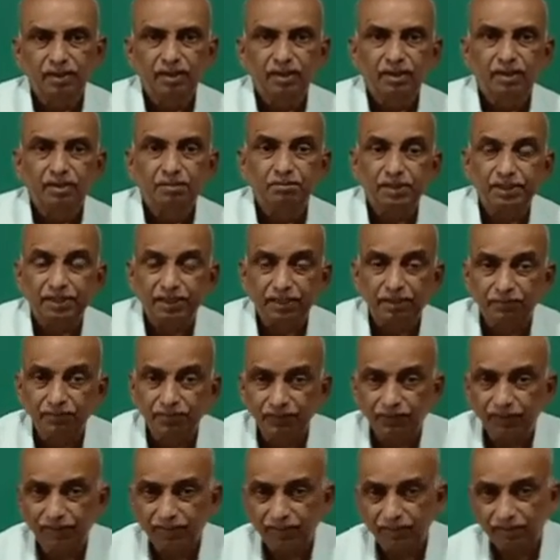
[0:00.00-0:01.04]
but
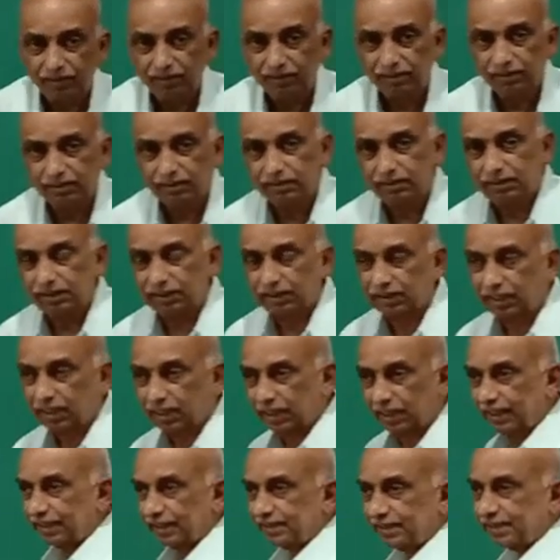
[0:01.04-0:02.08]
however the
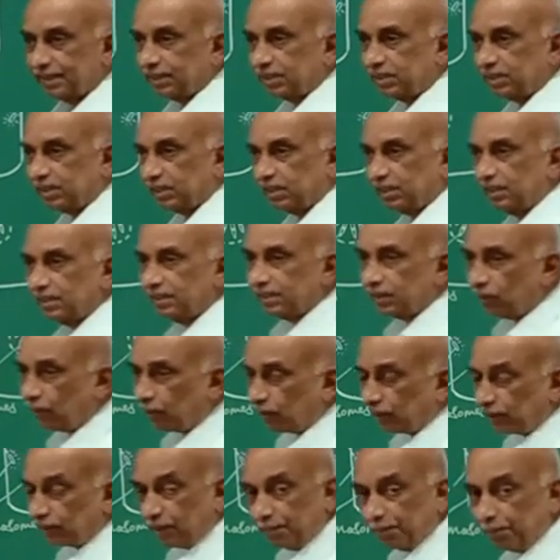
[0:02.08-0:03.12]
condensation is
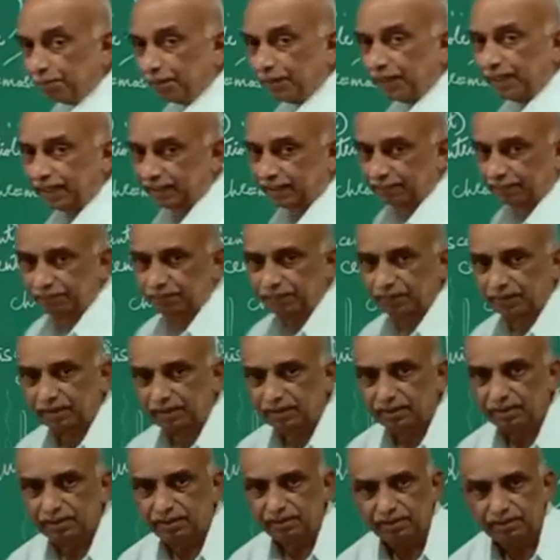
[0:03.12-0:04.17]
not complete.
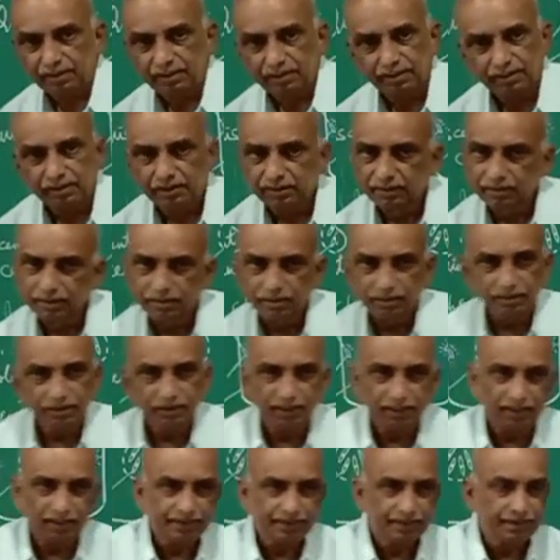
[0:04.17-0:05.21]
There
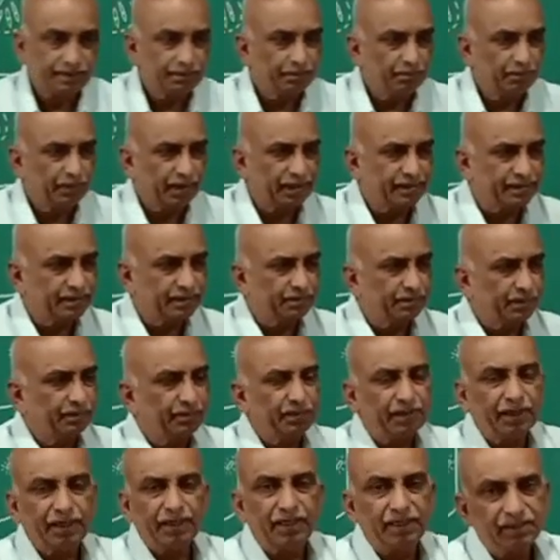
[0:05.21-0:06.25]
is maximum
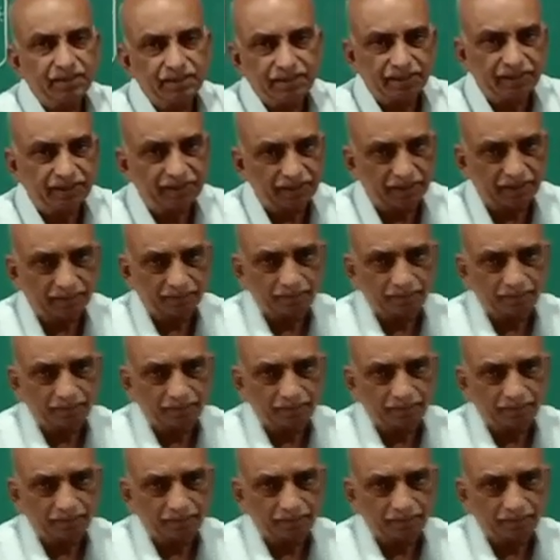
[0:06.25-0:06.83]
condensation,